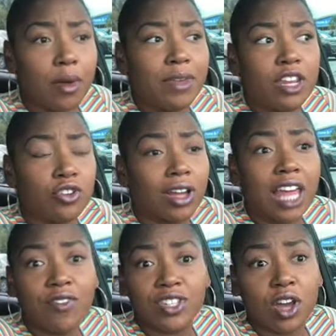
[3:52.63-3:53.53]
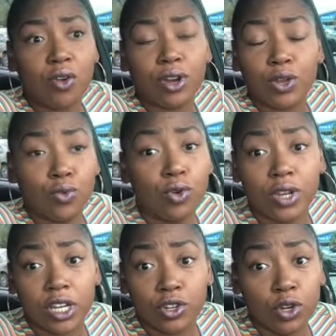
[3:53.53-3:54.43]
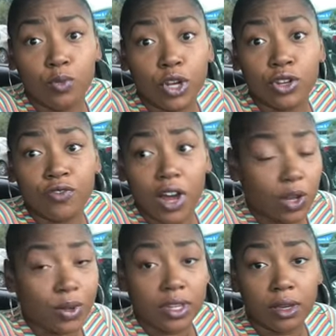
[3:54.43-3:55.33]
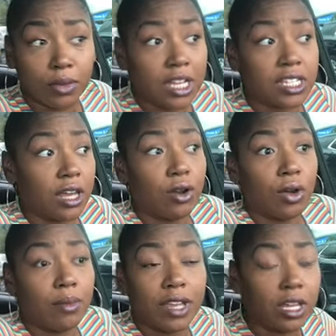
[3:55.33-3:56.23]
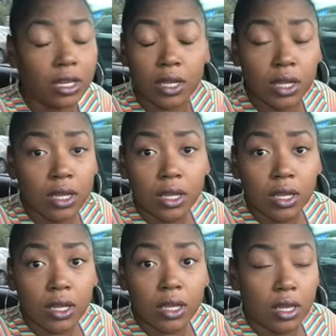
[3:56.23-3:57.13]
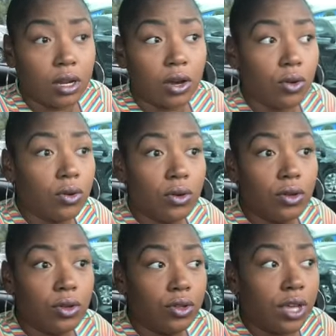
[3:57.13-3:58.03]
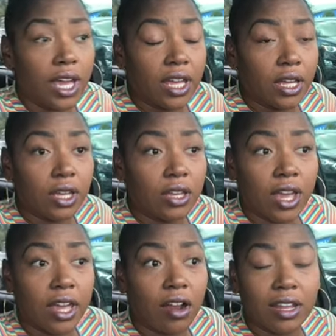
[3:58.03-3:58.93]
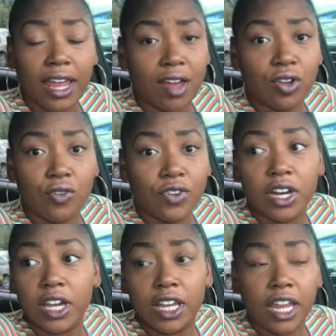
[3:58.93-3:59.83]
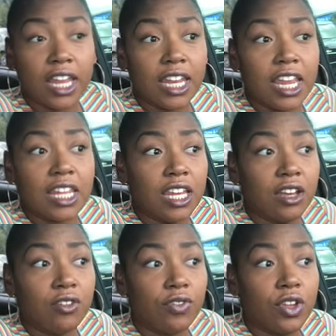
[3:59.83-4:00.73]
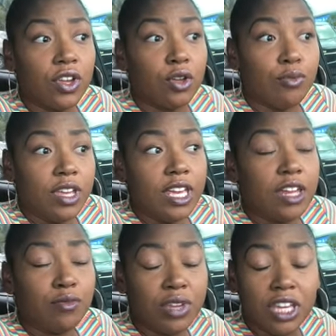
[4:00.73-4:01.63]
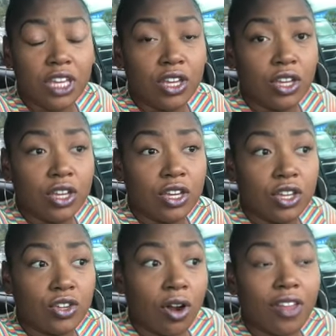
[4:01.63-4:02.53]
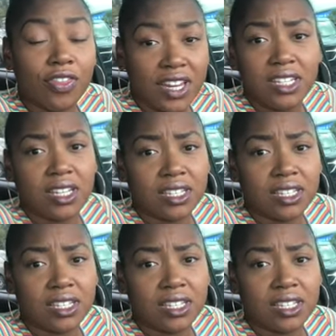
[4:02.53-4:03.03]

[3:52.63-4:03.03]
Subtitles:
I mean, your life is already ruined and doomed when you're following them, because they don't, I mean, you know, you can't hardly have no fun and live, be and be your authentic